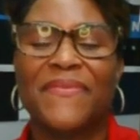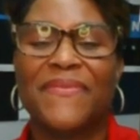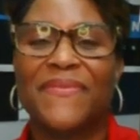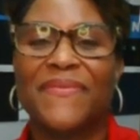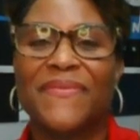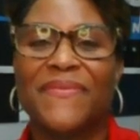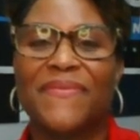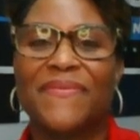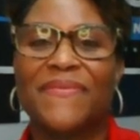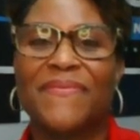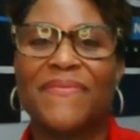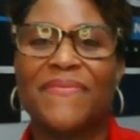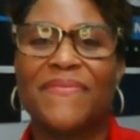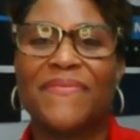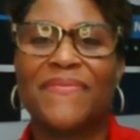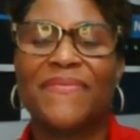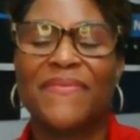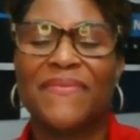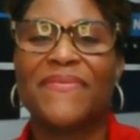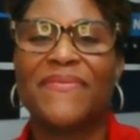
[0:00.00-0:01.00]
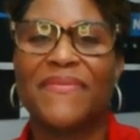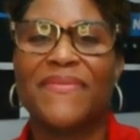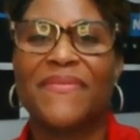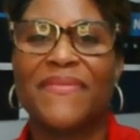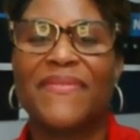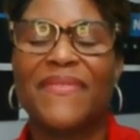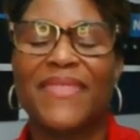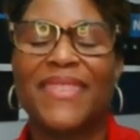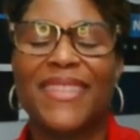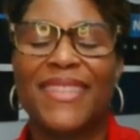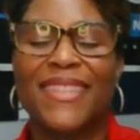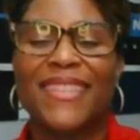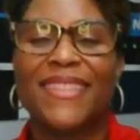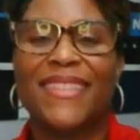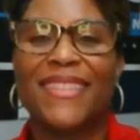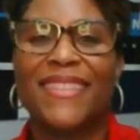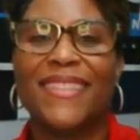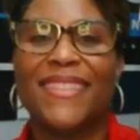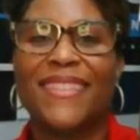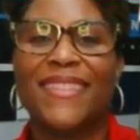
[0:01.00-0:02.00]

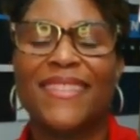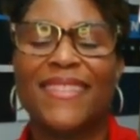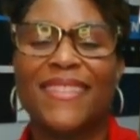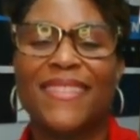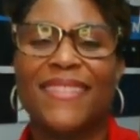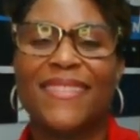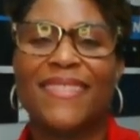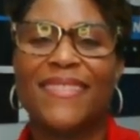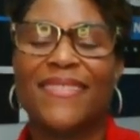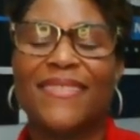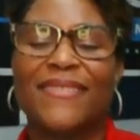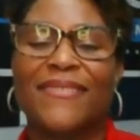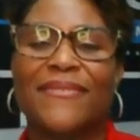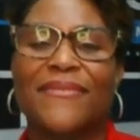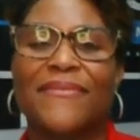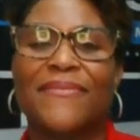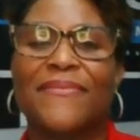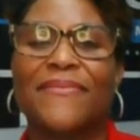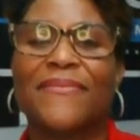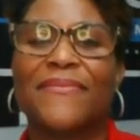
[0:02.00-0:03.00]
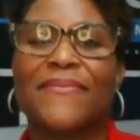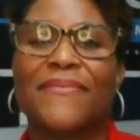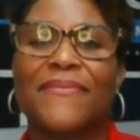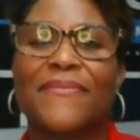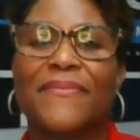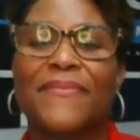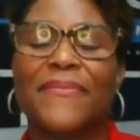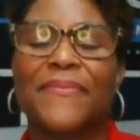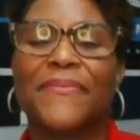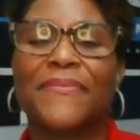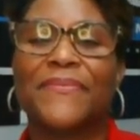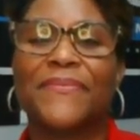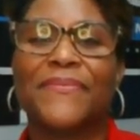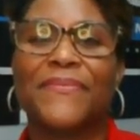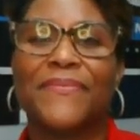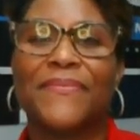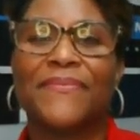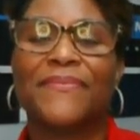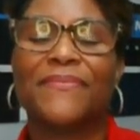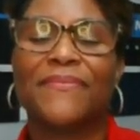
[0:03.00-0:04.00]

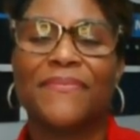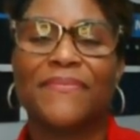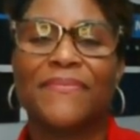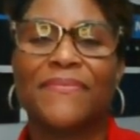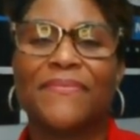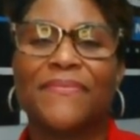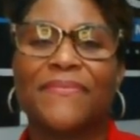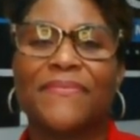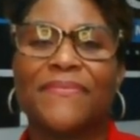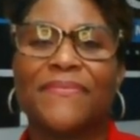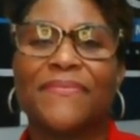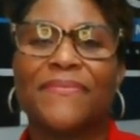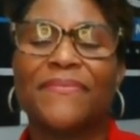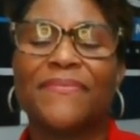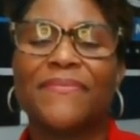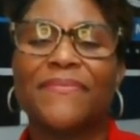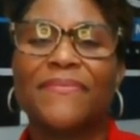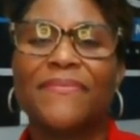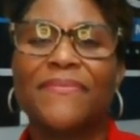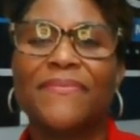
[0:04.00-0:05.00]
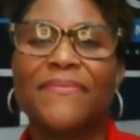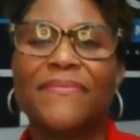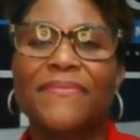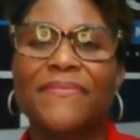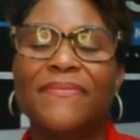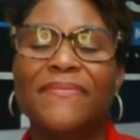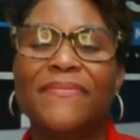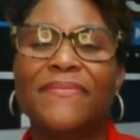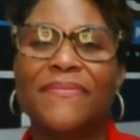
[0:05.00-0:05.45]
(silent)